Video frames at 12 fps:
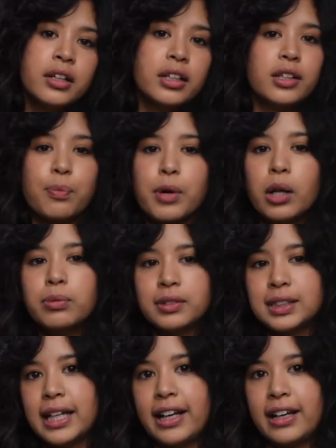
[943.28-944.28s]
Now, the problem
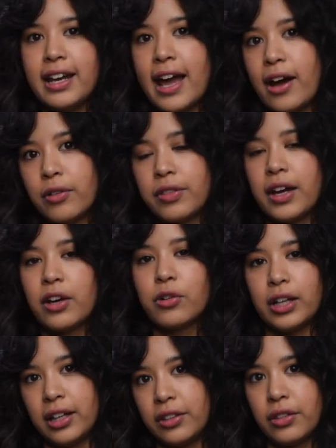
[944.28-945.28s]
is that now they are
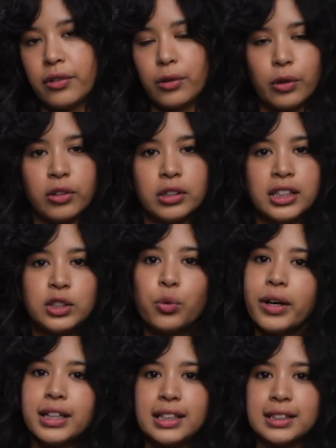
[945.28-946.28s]
in their early
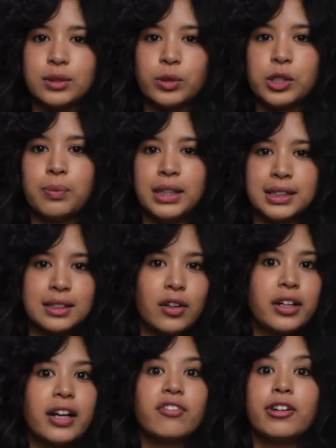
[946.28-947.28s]
20s, which means
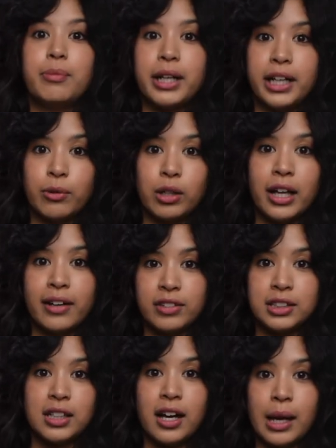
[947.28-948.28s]
not everybody will have the
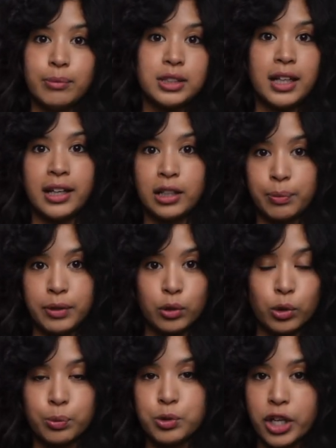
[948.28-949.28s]
time to hit up the
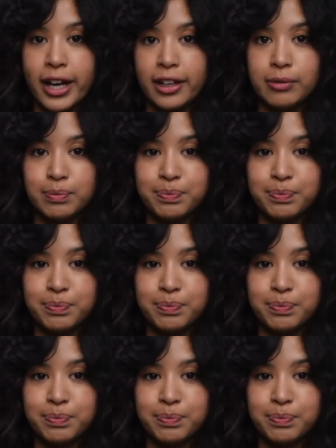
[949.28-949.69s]
group chat.